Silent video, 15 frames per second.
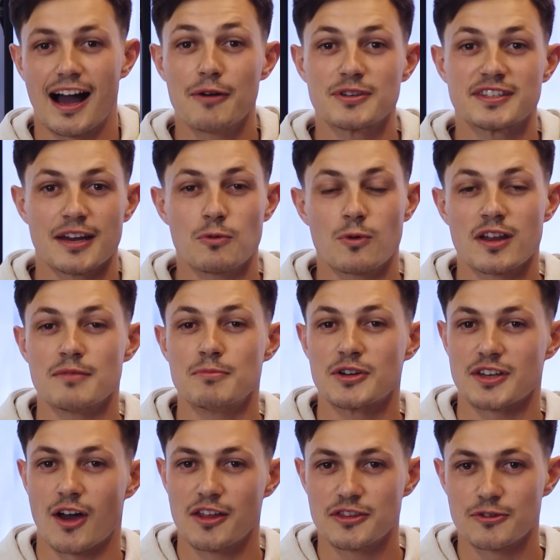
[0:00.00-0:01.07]
I would say one of the
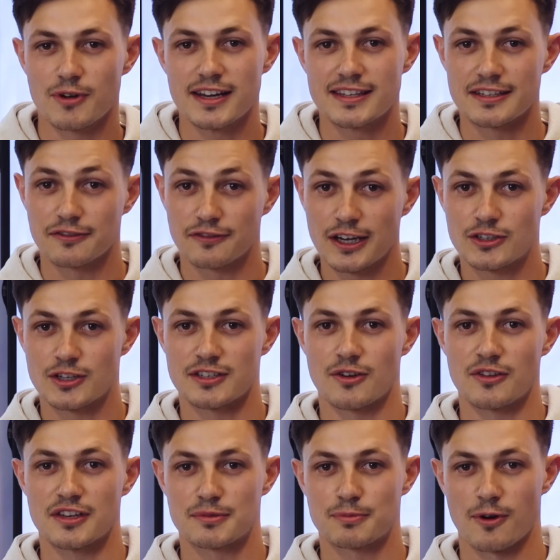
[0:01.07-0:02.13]
most underrated features
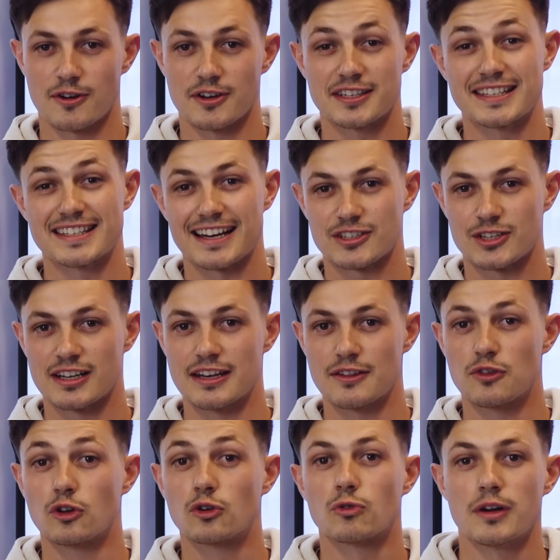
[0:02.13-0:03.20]
on this product is actually
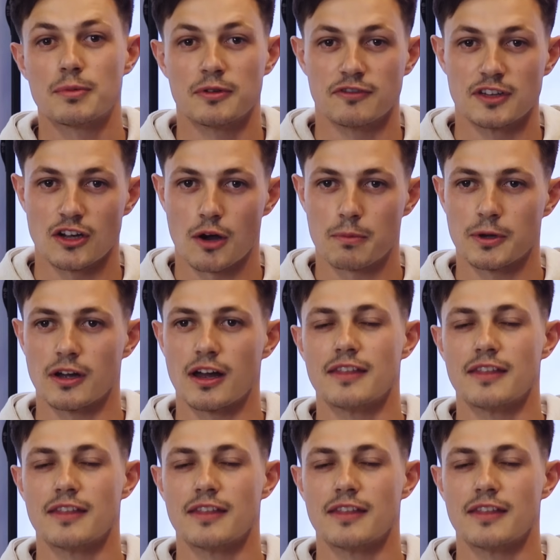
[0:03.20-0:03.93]
the grip of the upper,